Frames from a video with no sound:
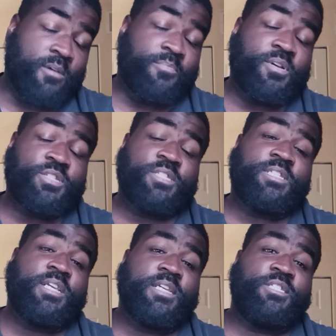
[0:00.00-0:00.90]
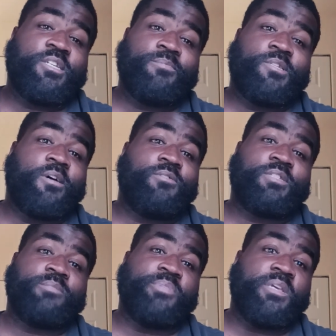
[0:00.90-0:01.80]
Pusha T and Jim Jones
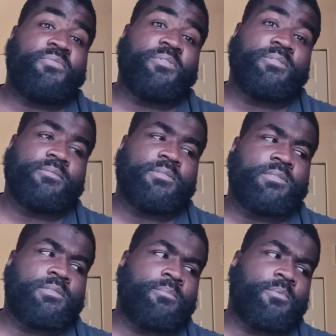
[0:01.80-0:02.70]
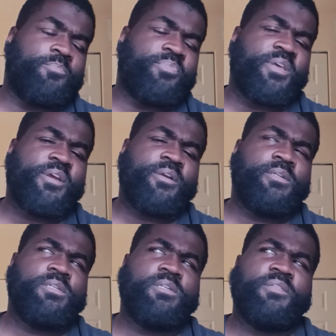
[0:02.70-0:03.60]
is beefing.
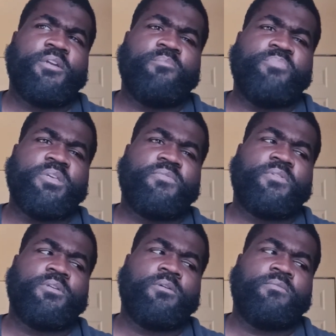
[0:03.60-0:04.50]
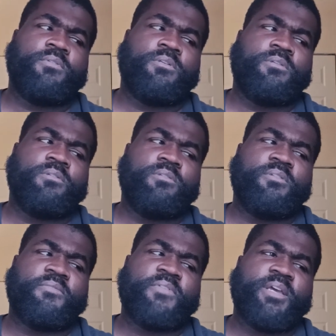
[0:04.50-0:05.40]
Apparently they're beefing over
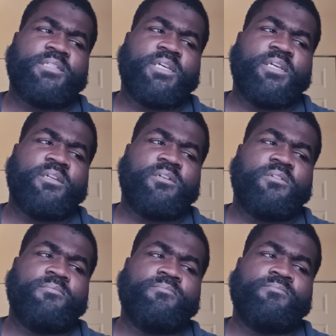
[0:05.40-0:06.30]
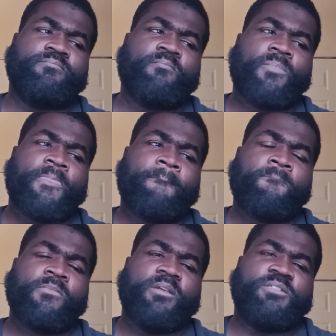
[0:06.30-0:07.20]
the fact that
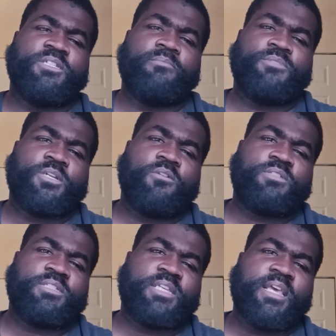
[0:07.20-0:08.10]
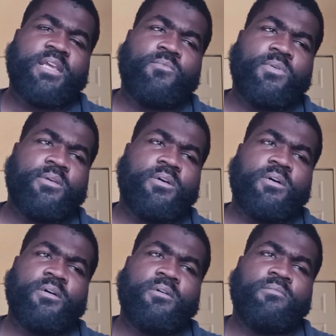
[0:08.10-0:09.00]
Jim Jones is hanging with
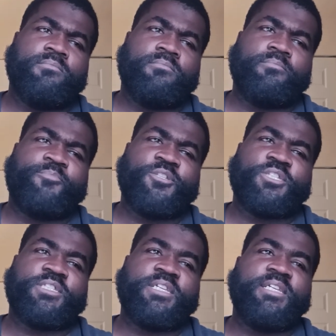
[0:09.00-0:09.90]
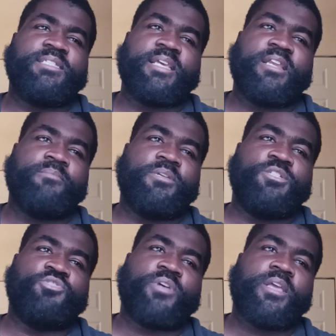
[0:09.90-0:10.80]
Pusha T's enemy
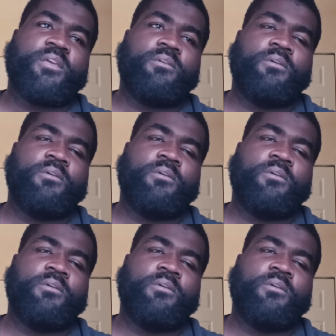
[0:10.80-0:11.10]
Drake.